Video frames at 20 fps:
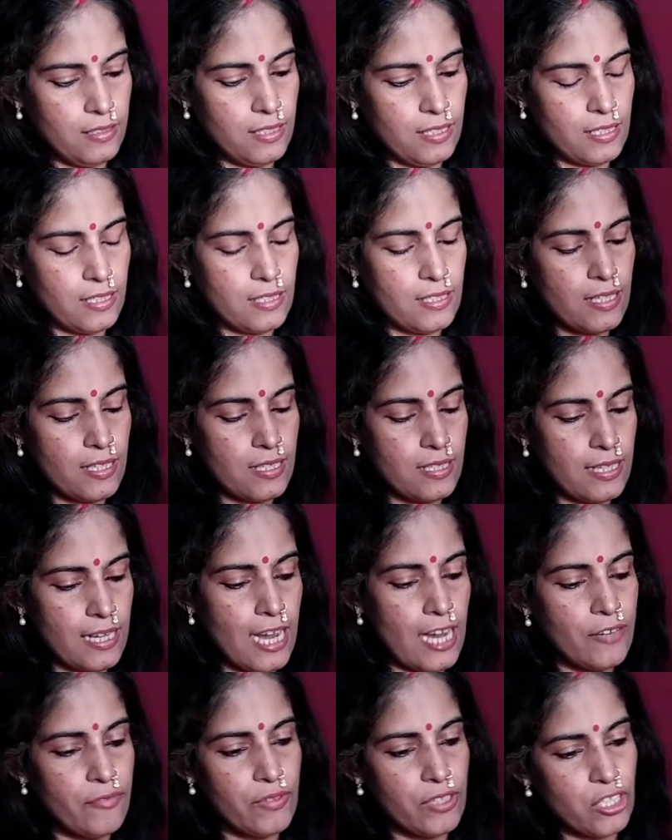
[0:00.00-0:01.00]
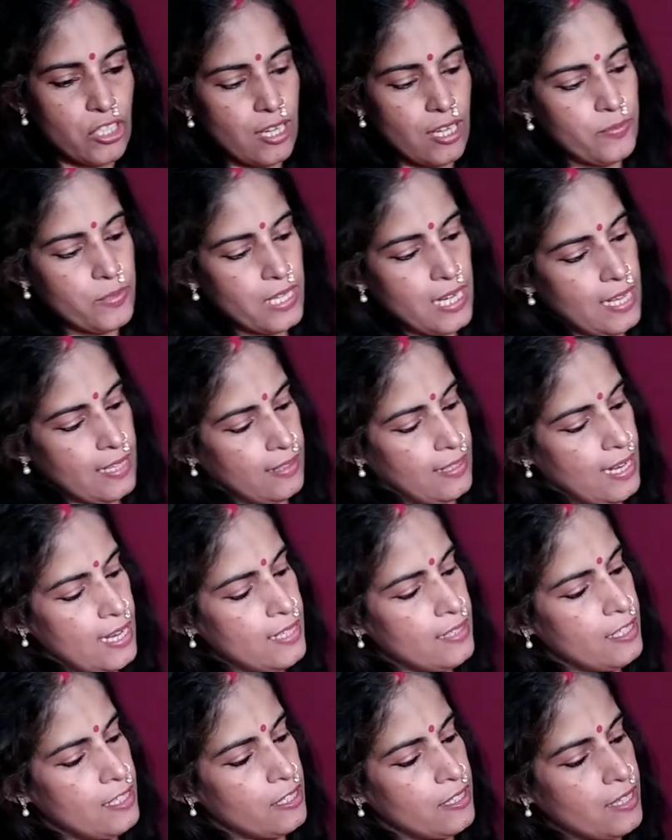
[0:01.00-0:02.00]
this is the stand which comes like
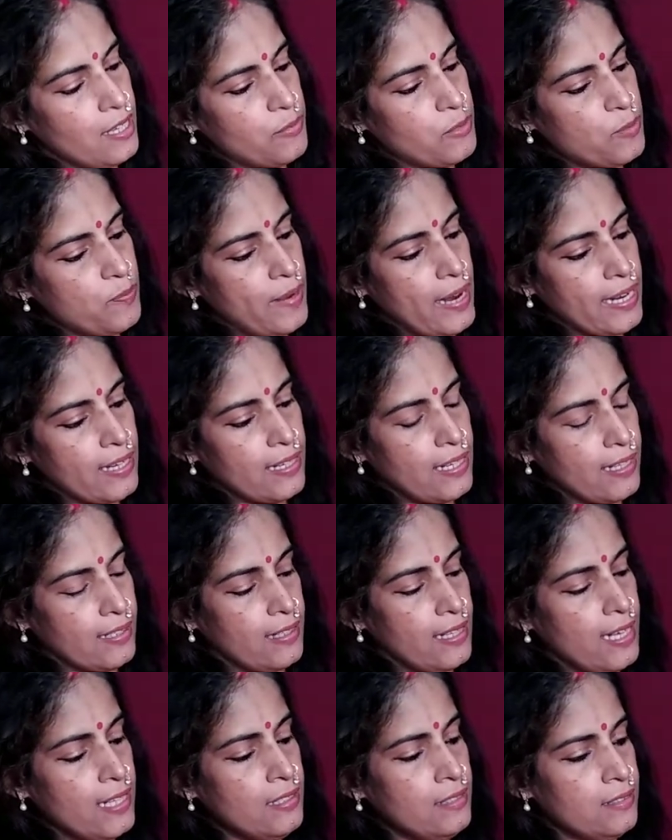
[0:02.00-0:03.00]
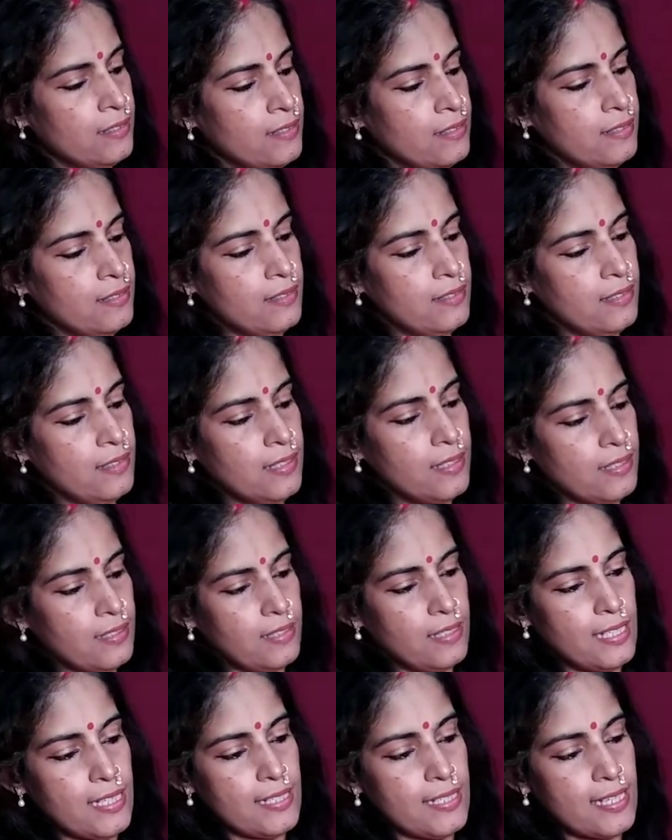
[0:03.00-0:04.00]
that. It comes packed like that,
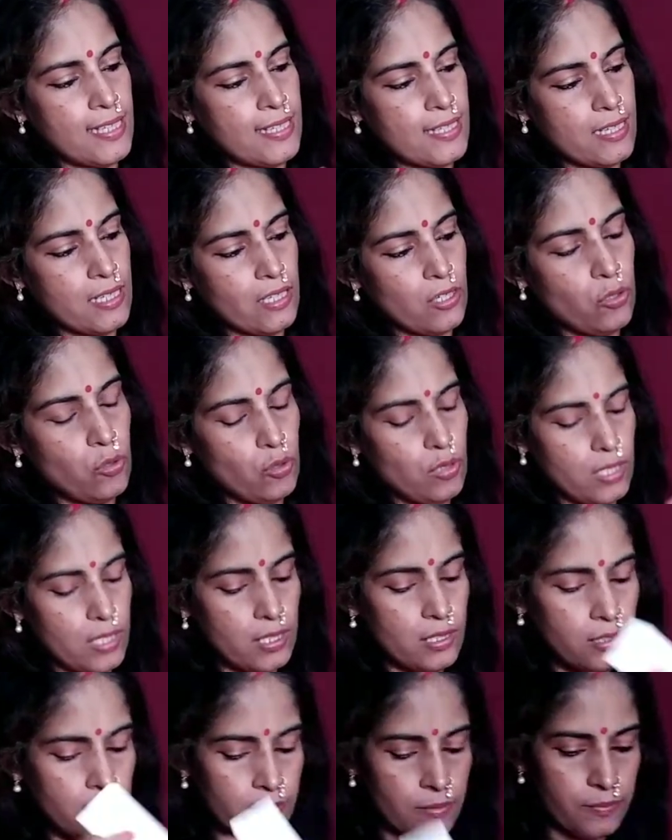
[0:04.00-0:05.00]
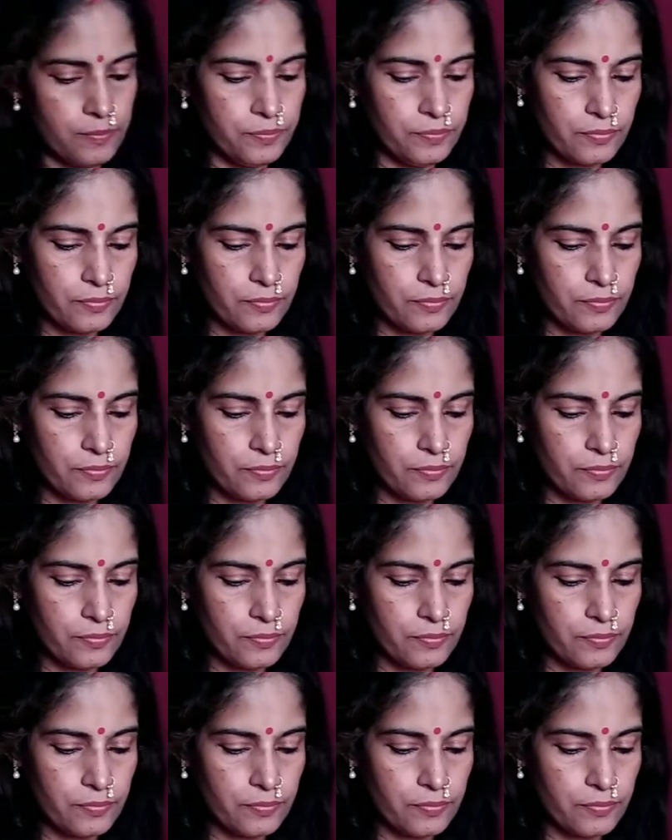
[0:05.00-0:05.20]
the incense stick holder,